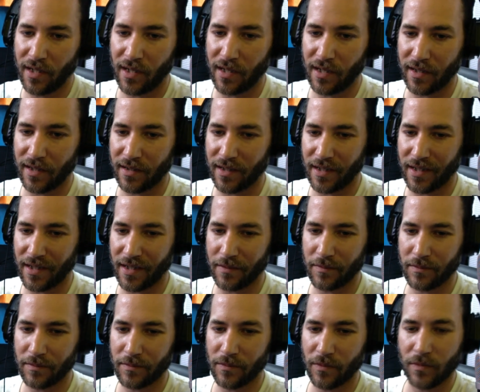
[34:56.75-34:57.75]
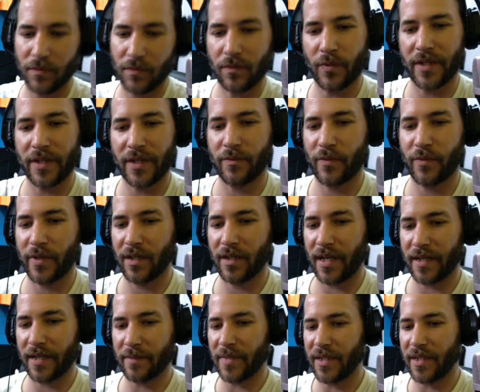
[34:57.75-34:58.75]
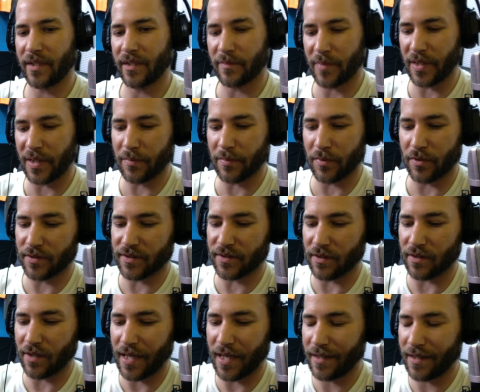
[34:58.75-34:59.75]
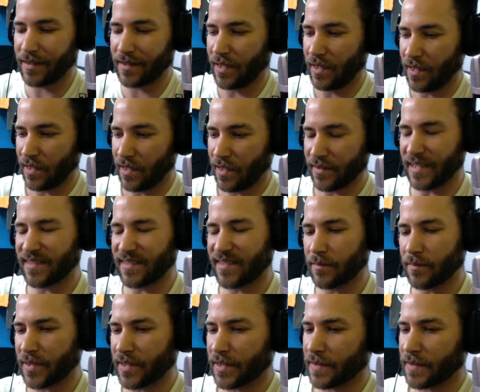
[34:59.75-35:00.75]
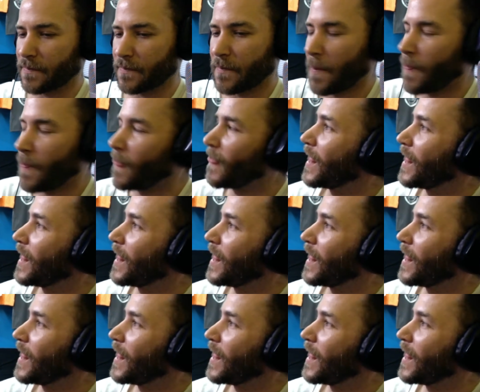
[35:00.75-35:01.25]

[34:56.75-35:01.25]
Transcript: Uh, uh, we we like meeting people, and so I. He's that's also something, asking to buy it.